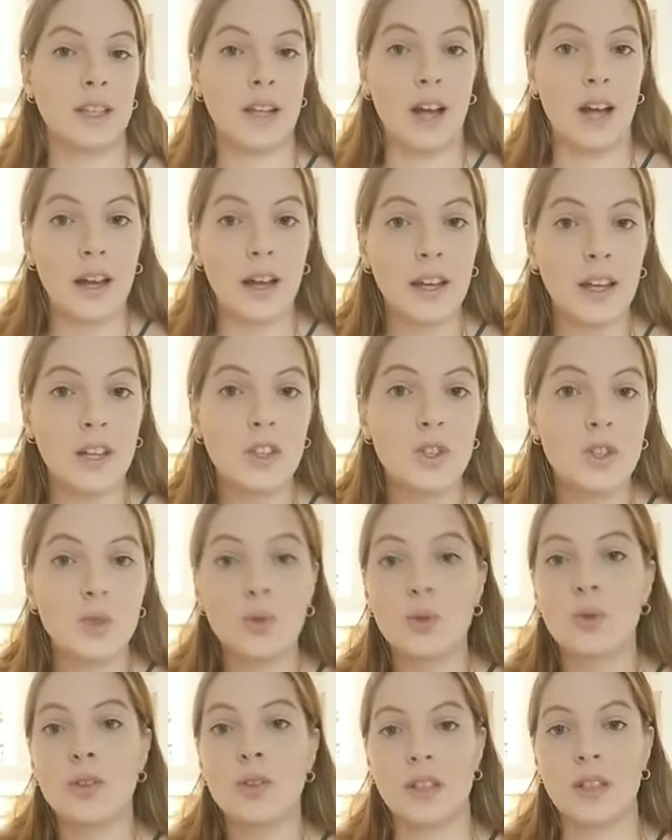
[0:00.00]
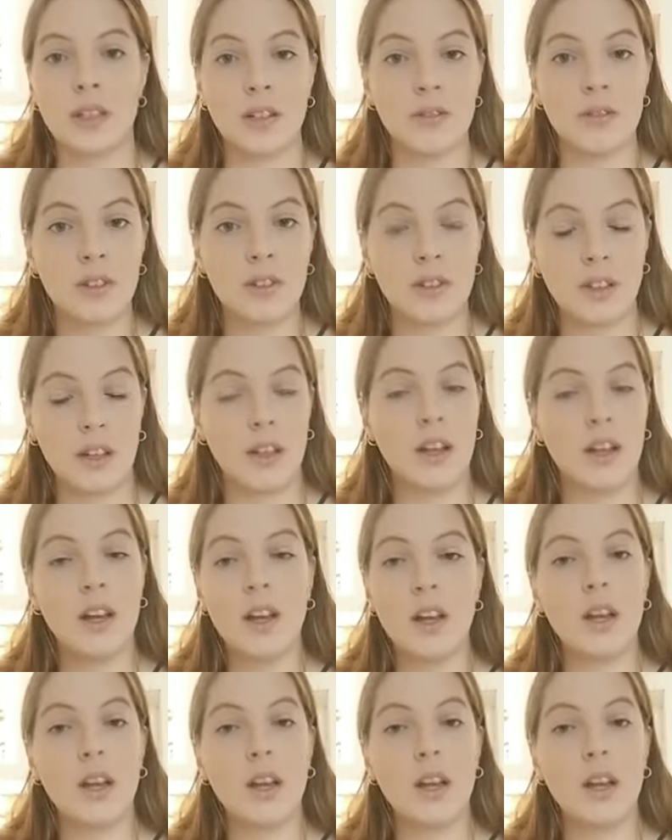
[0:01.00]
and hiking shoes and everything.